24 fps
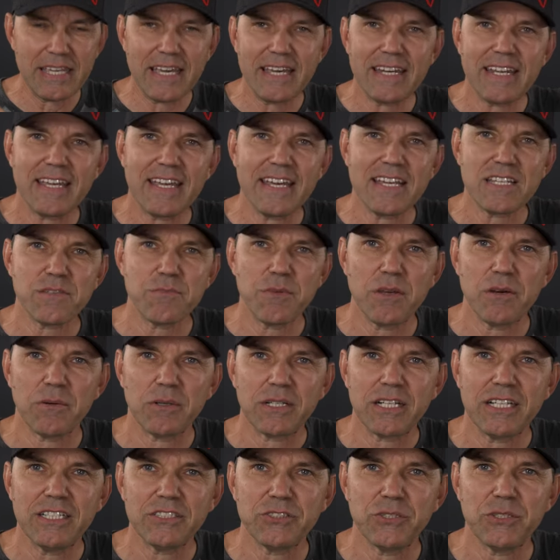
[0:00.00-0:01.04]
Yeti S B
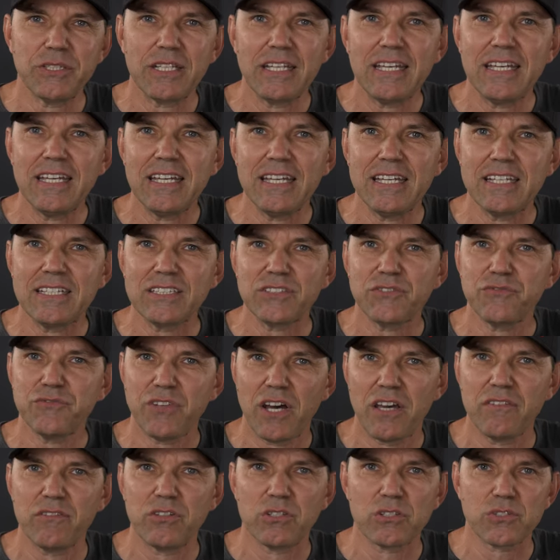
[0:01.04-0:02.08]
one hundred is
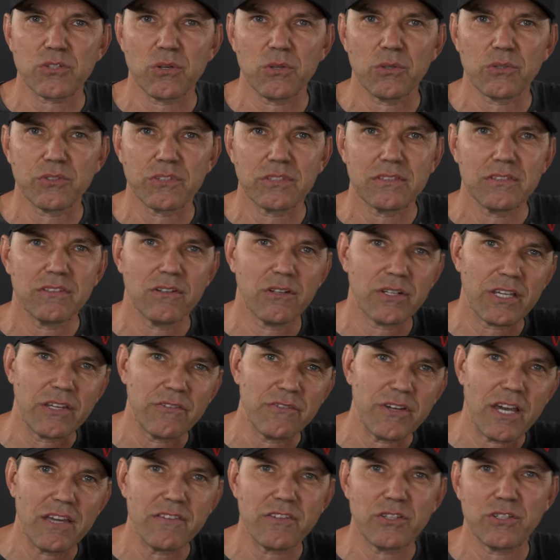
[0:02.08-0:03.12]
five years old. Okay,
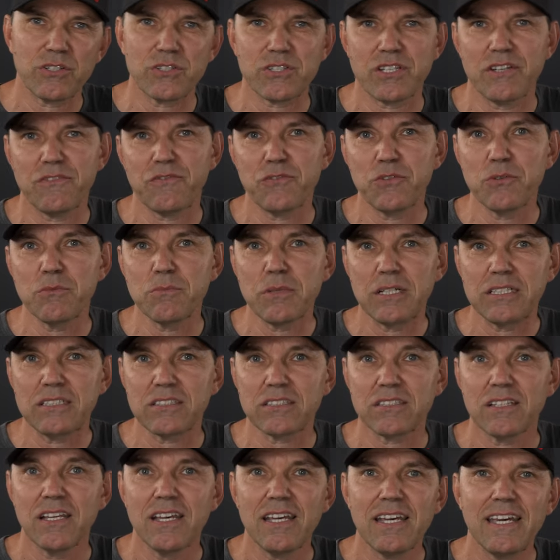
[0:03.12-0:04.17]
five years in a few
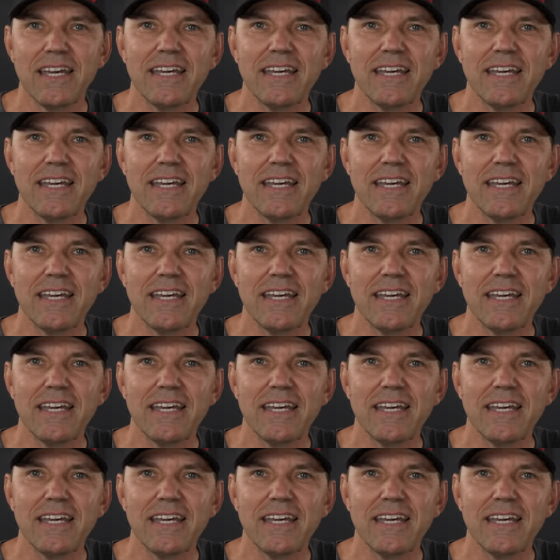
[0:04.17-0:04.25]
months.